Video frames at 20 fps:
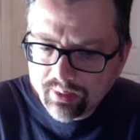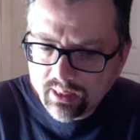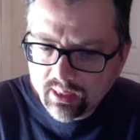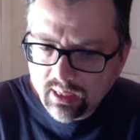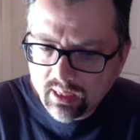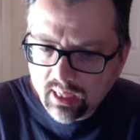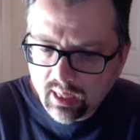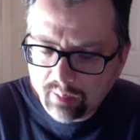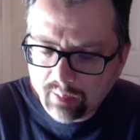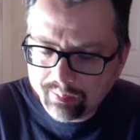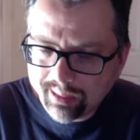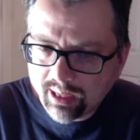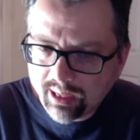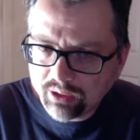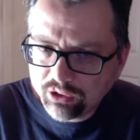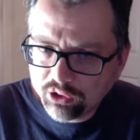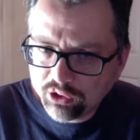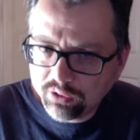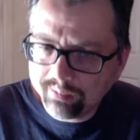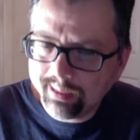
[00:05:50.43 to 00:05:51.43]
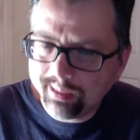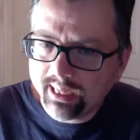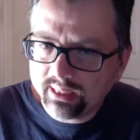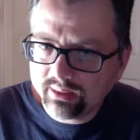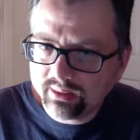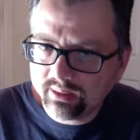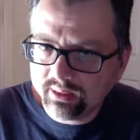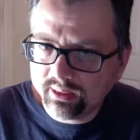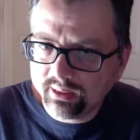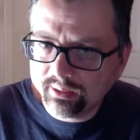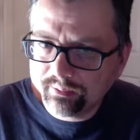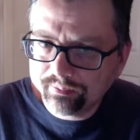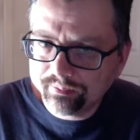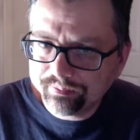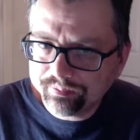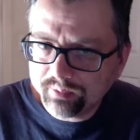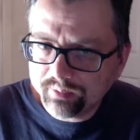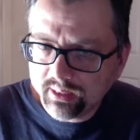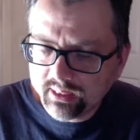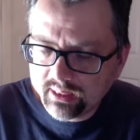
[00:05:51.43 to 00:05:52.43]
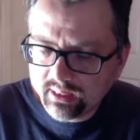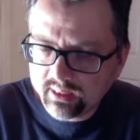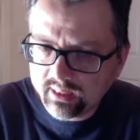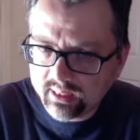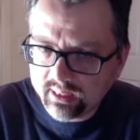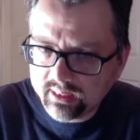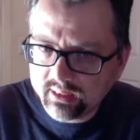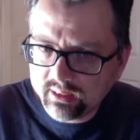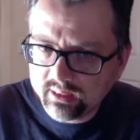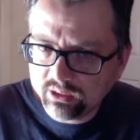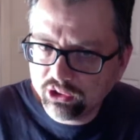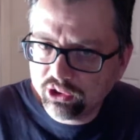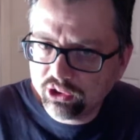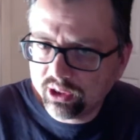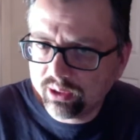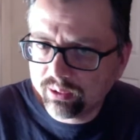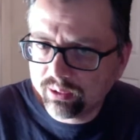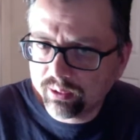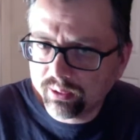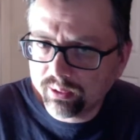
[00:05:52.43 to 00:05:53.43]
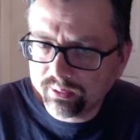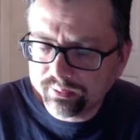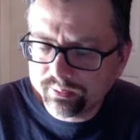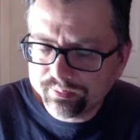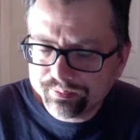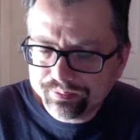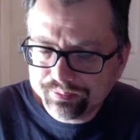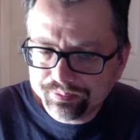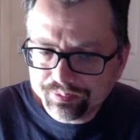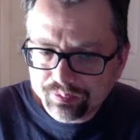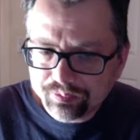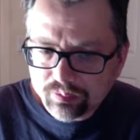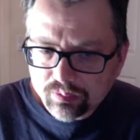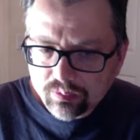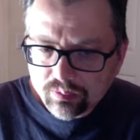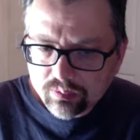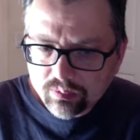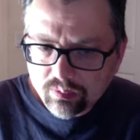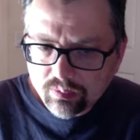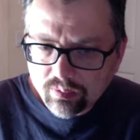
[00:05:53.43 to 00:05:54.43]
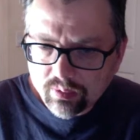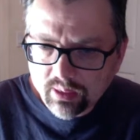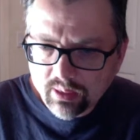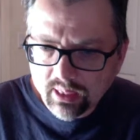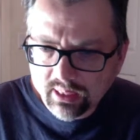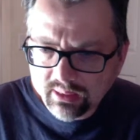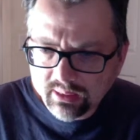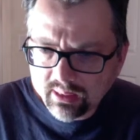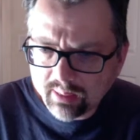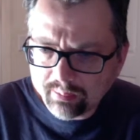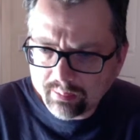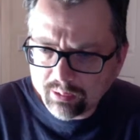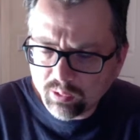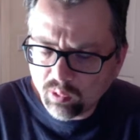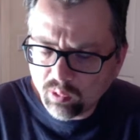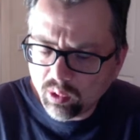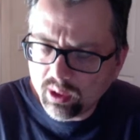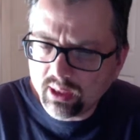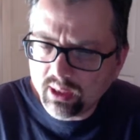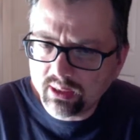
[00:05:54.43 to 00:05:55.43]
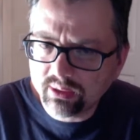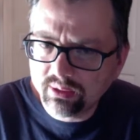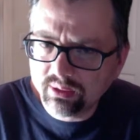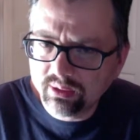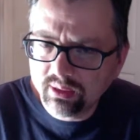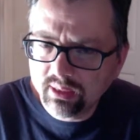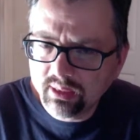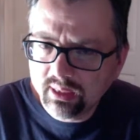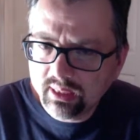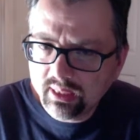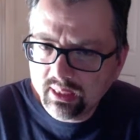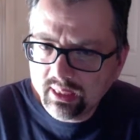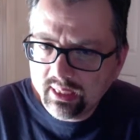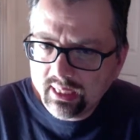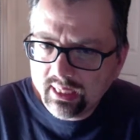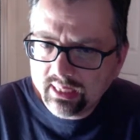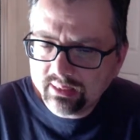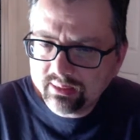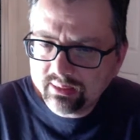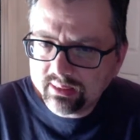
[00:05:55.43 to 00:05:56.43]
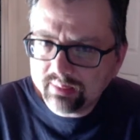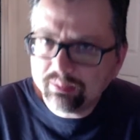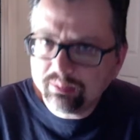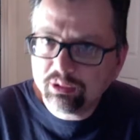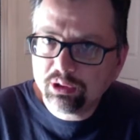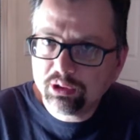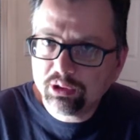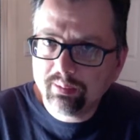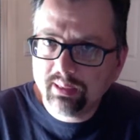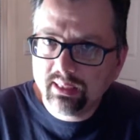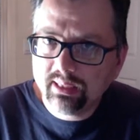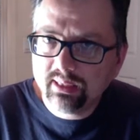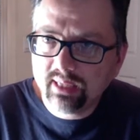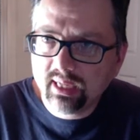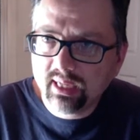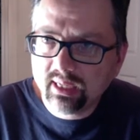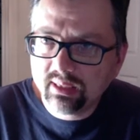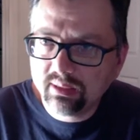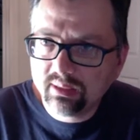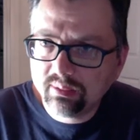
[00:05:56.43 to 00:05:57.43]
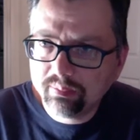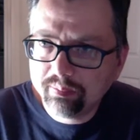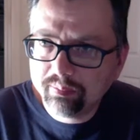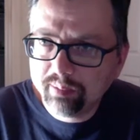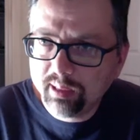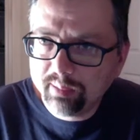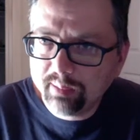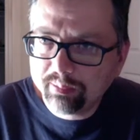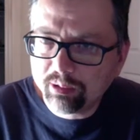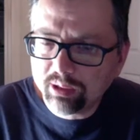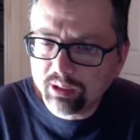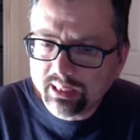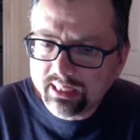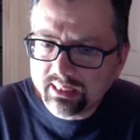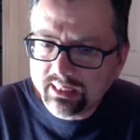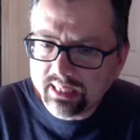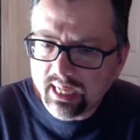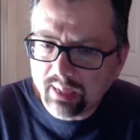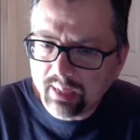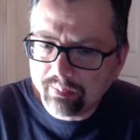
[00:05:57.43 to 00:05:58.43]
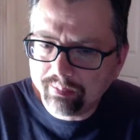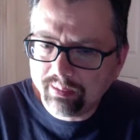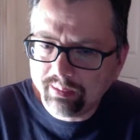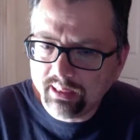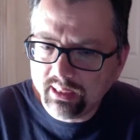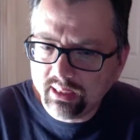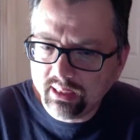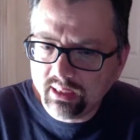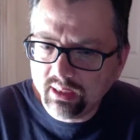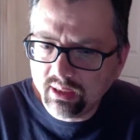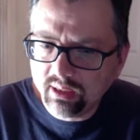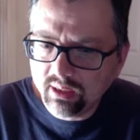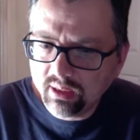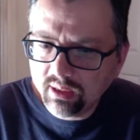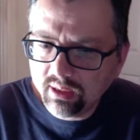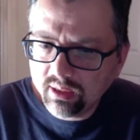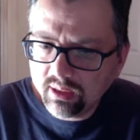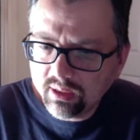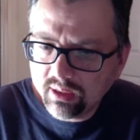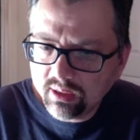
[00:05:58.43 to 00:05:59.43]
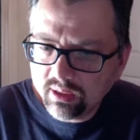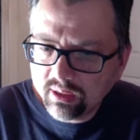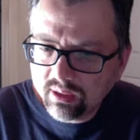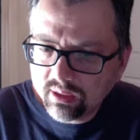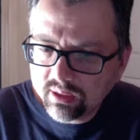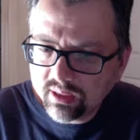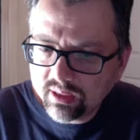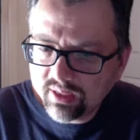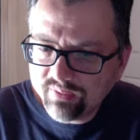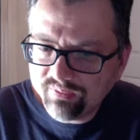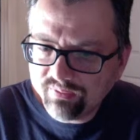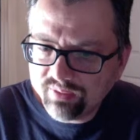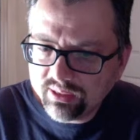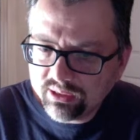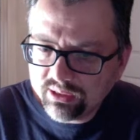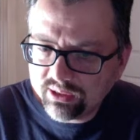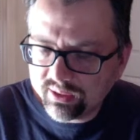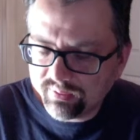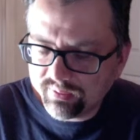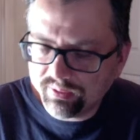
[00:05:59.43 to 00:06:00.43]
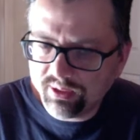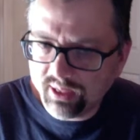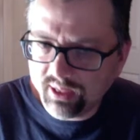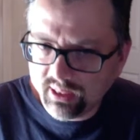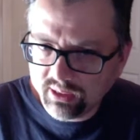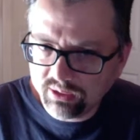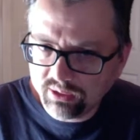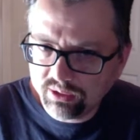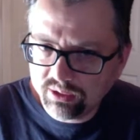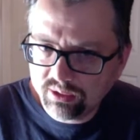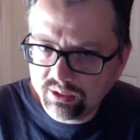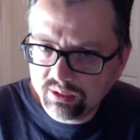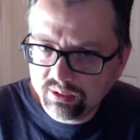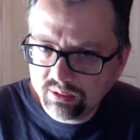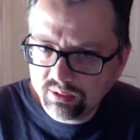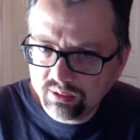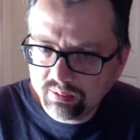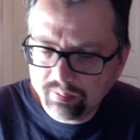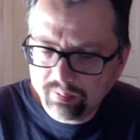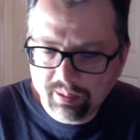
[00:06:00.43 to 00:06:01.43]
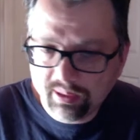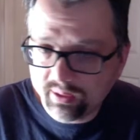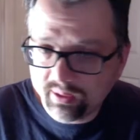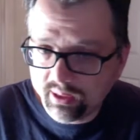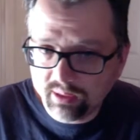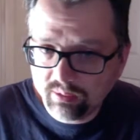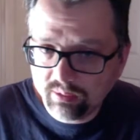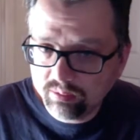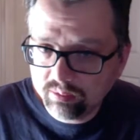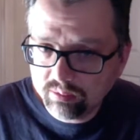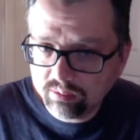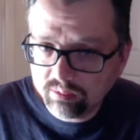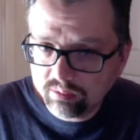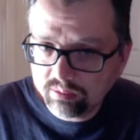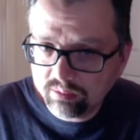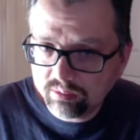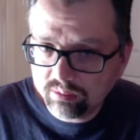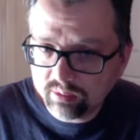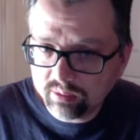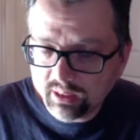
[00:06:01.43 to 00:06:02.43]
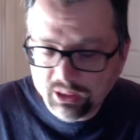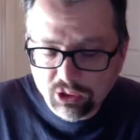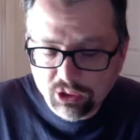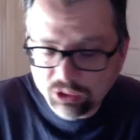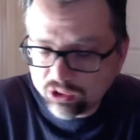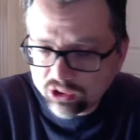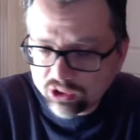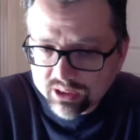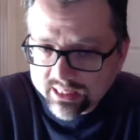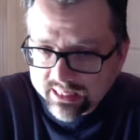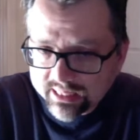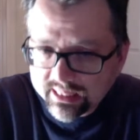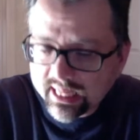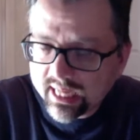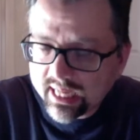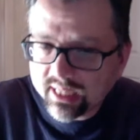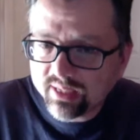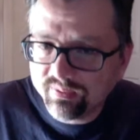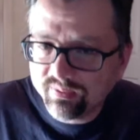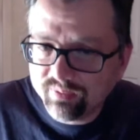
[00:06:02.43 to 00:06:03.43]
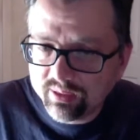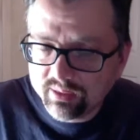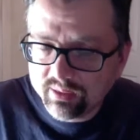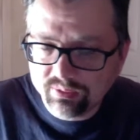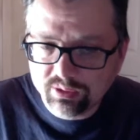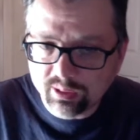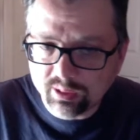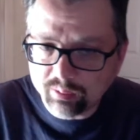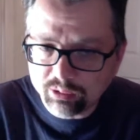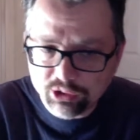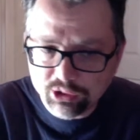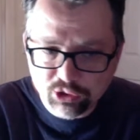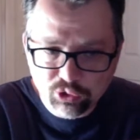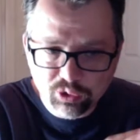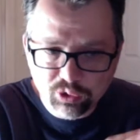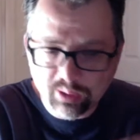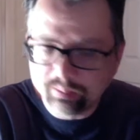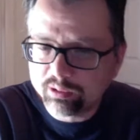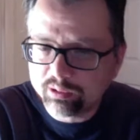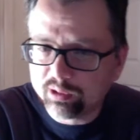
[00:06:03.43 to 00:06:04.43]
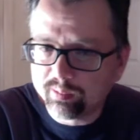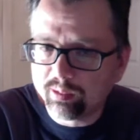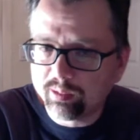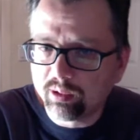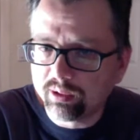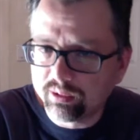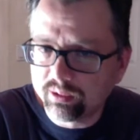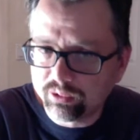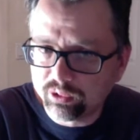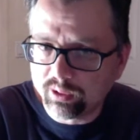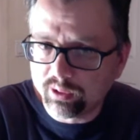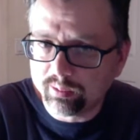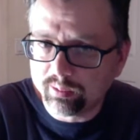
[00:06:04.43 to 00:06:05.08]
about humanity in general. And number one, it seems to me that people cannot be convinced of things, period. Like, you just cannot convince. If someone's a Trump supporter, they're a Trump